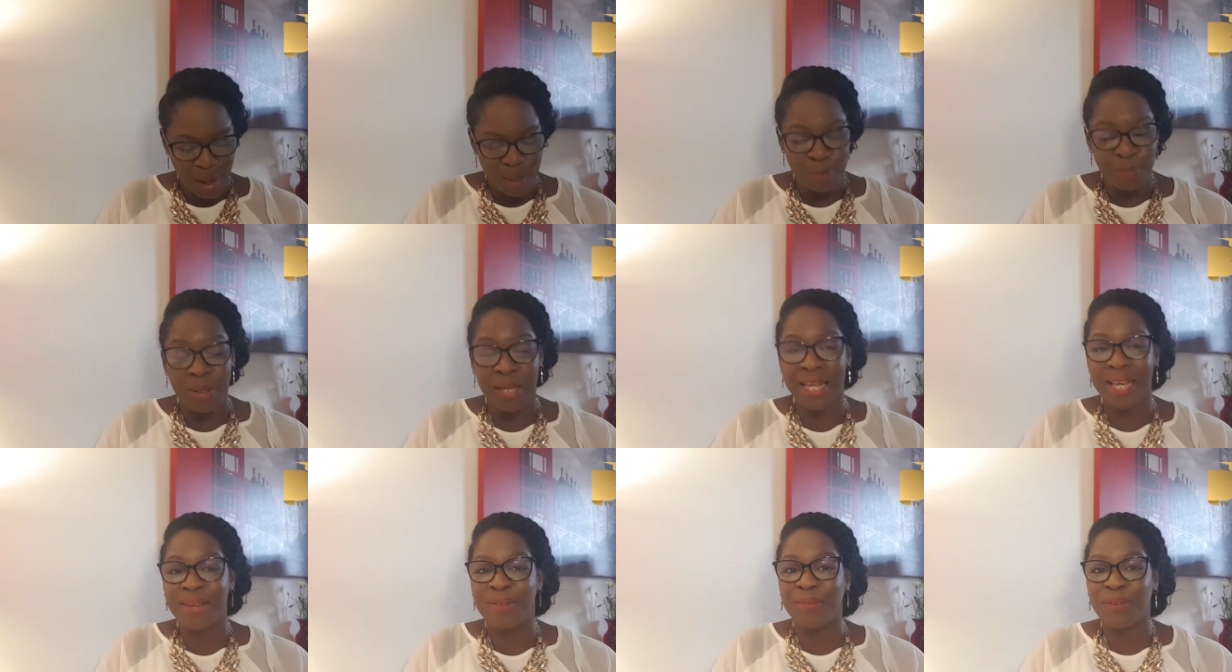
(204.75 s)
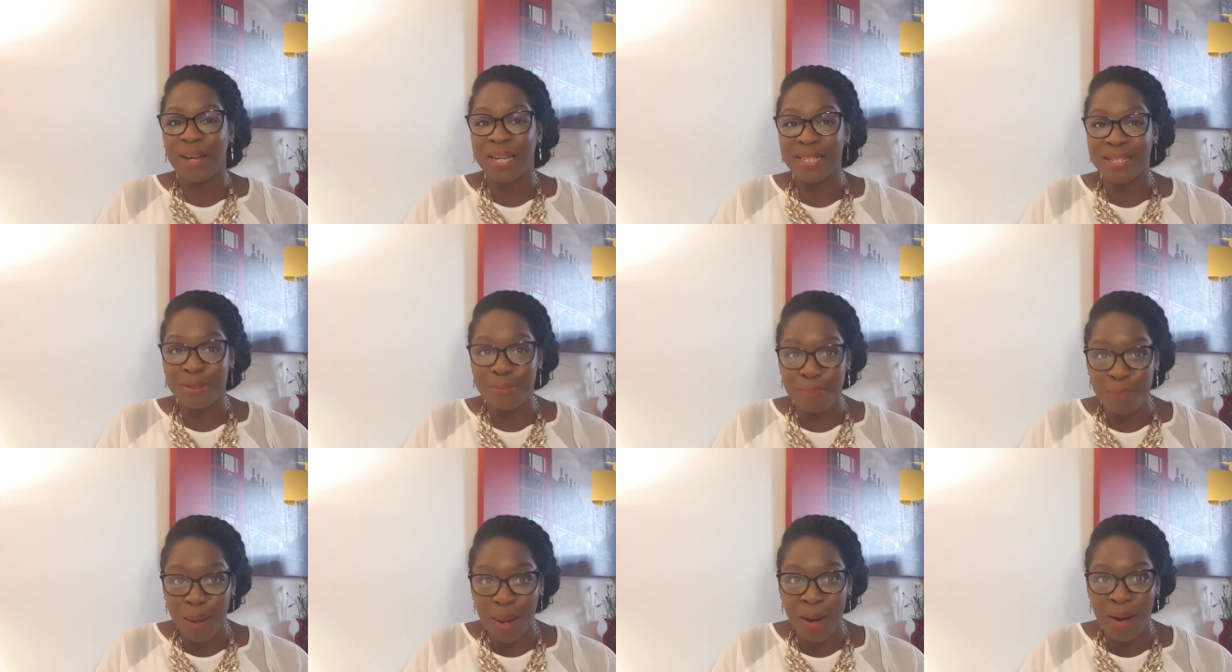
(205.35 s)
But if I
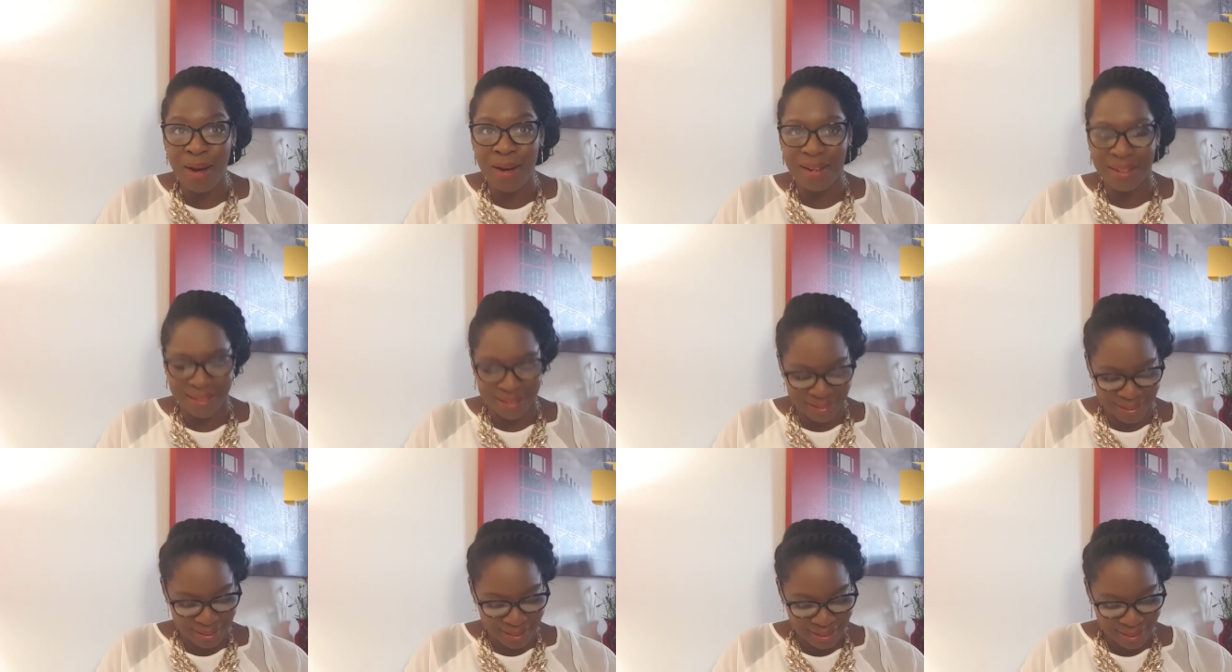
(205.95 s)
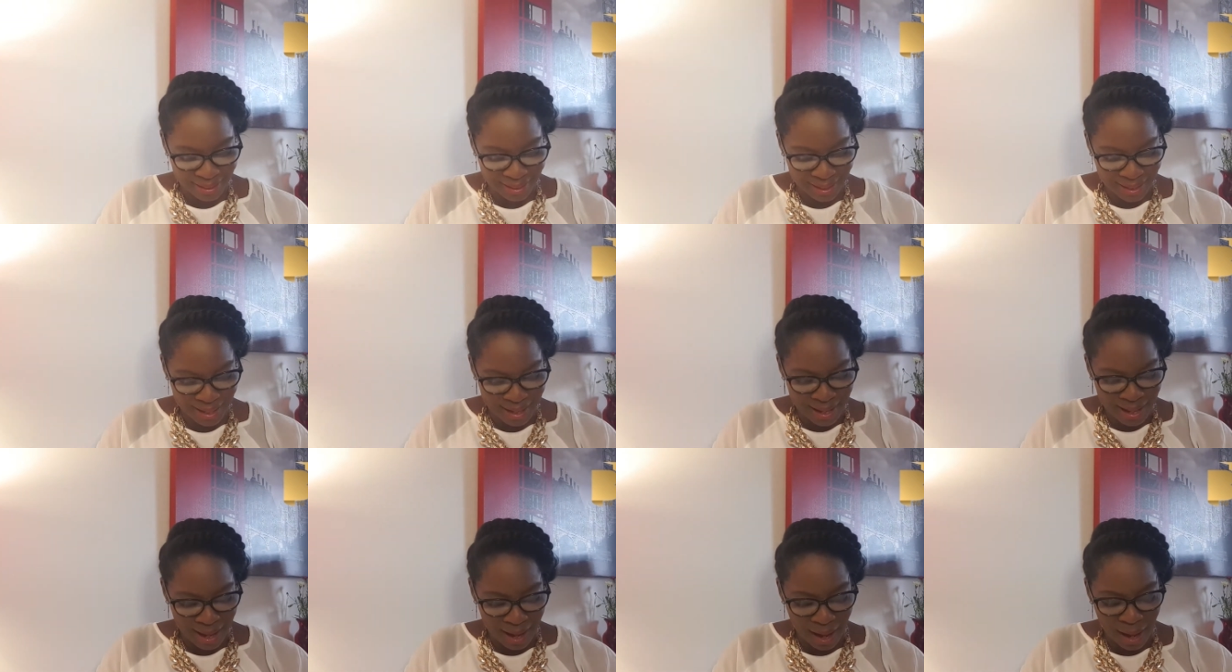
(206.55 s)
depart,
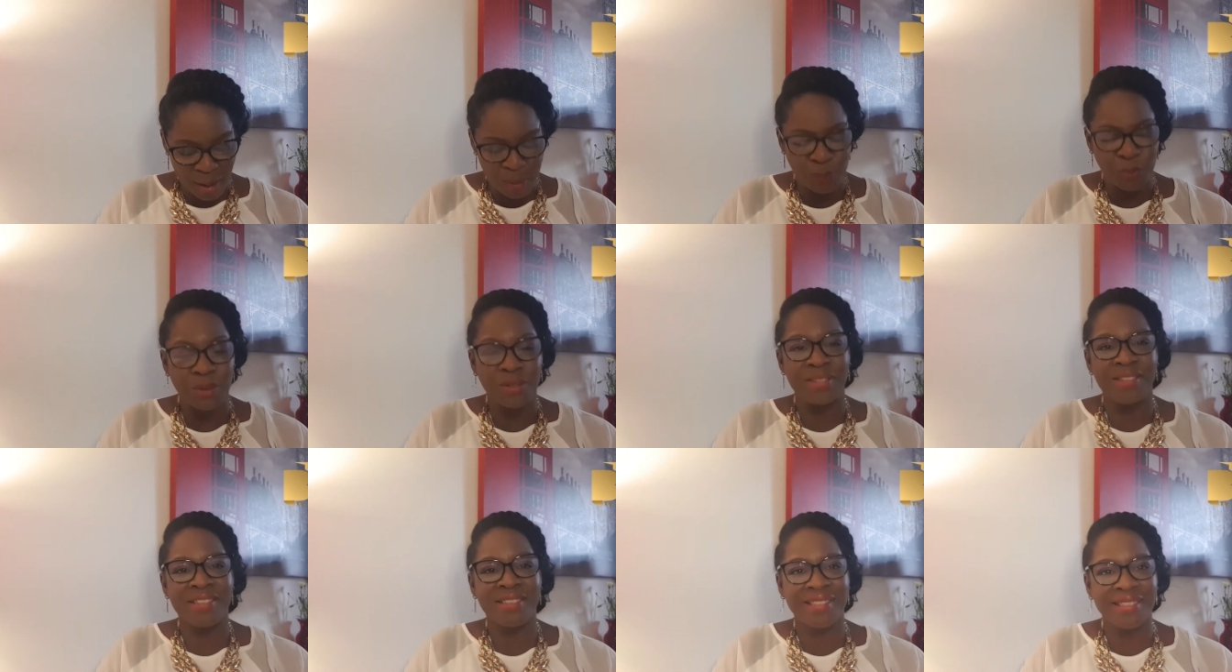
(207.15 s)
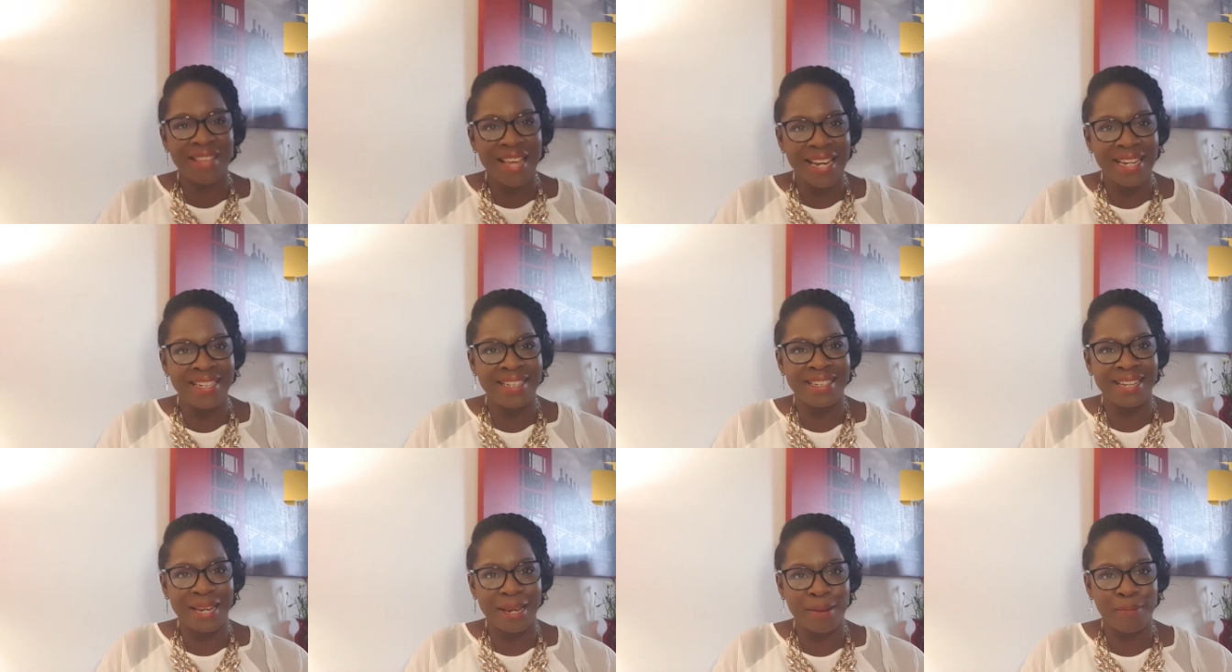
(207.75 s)
I will
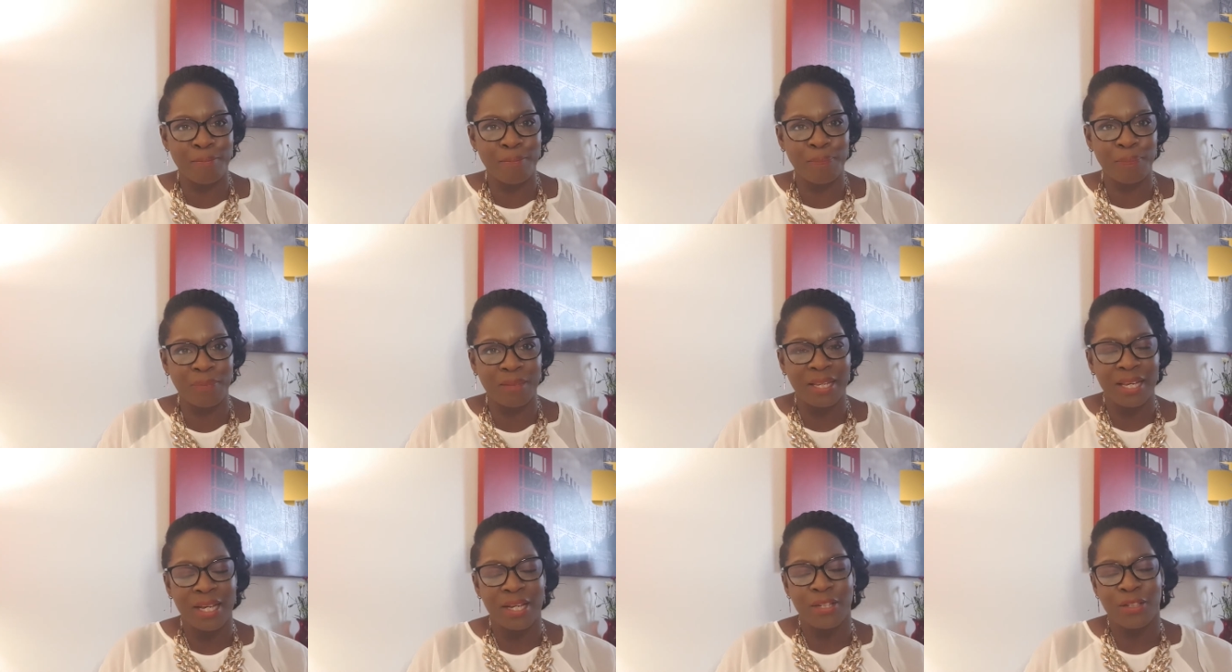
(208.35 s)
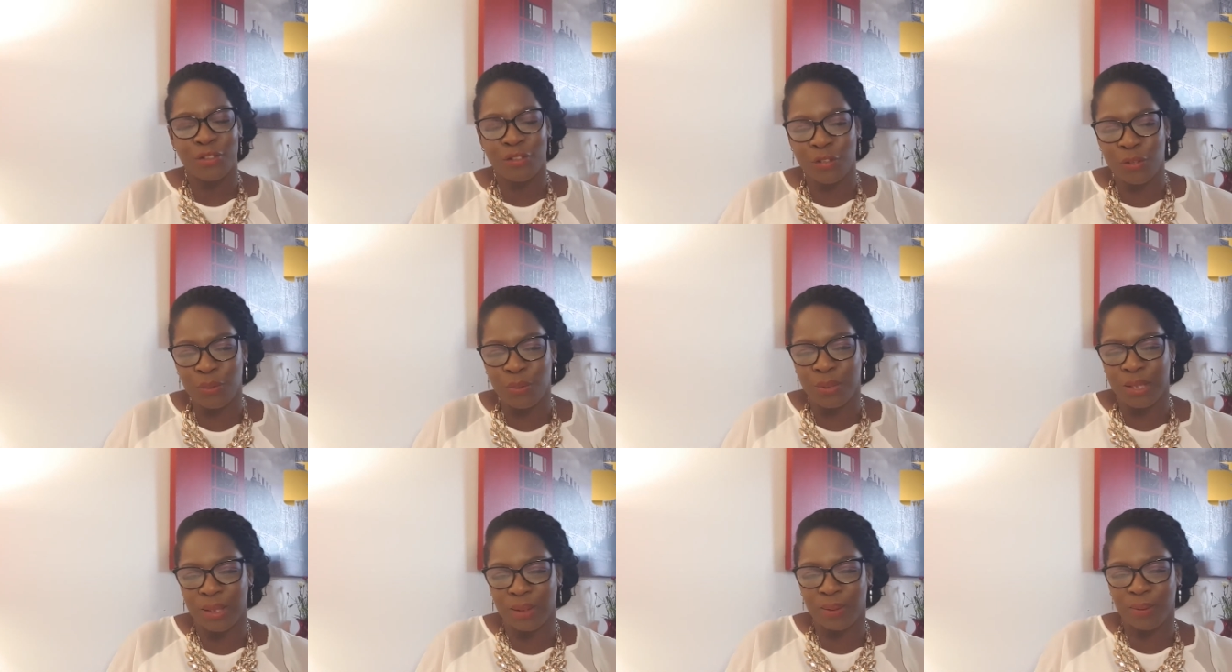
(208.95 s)
send him to
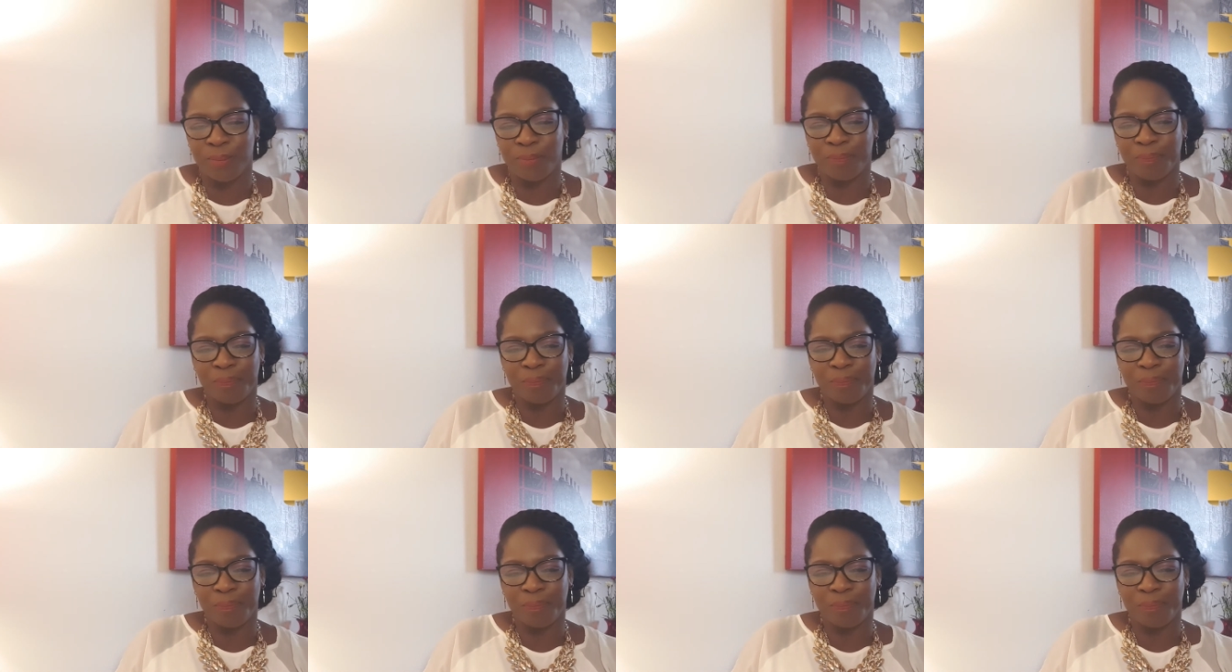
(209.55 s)
you.